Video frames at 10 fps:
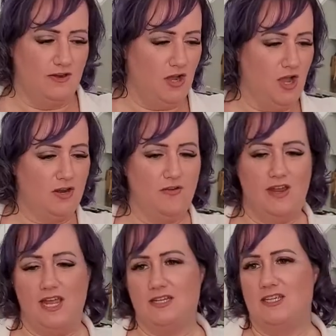not
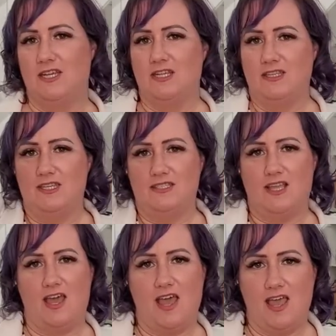correct. This
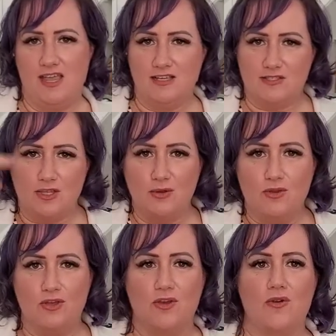guy is
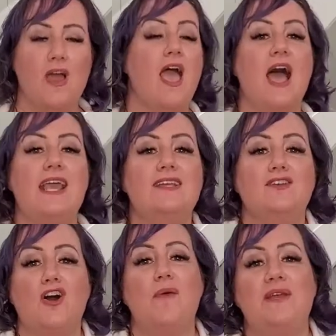cuckoo. He's
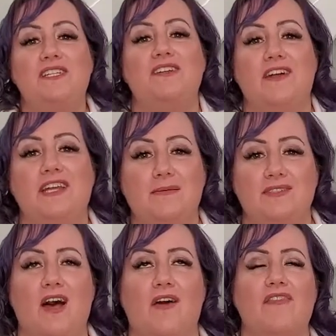commenting on
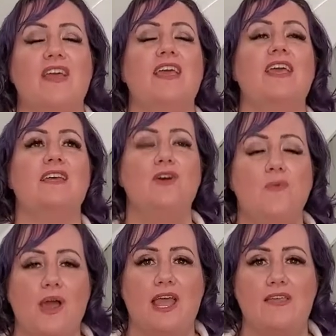himself in a
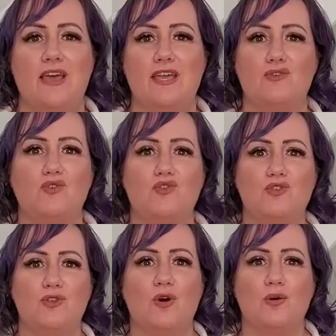way that is
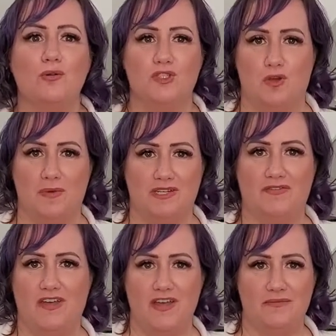so much
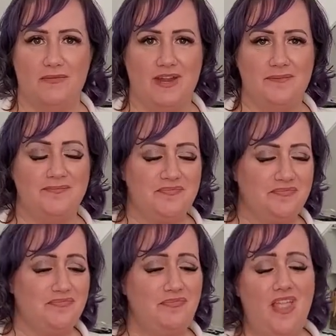fun, right?
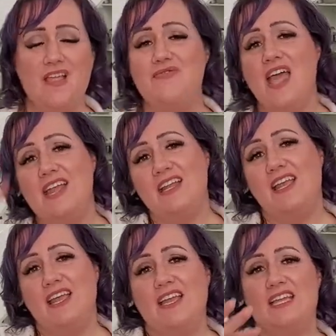And then
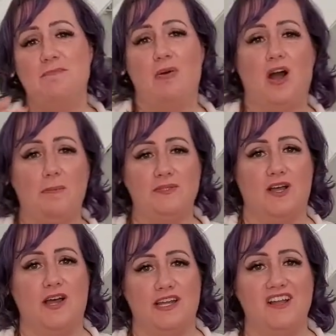he pops
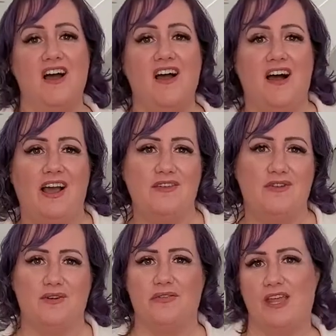on
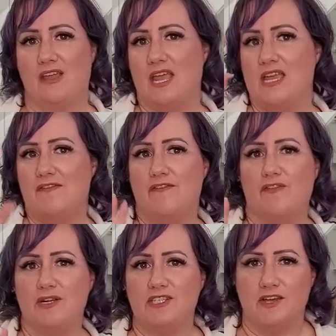either like in
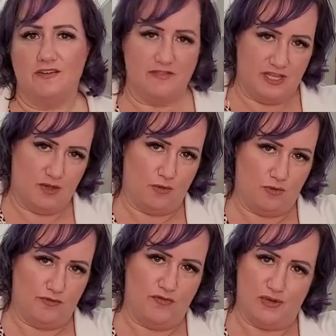front of the
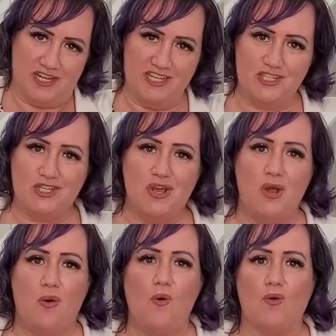old footage
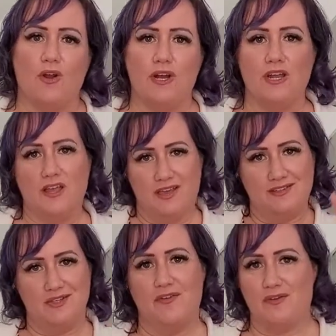or
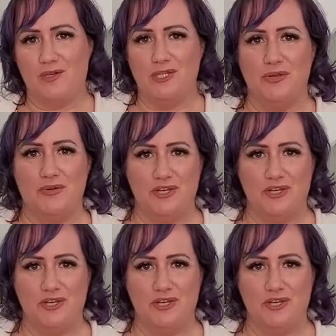cuts over to a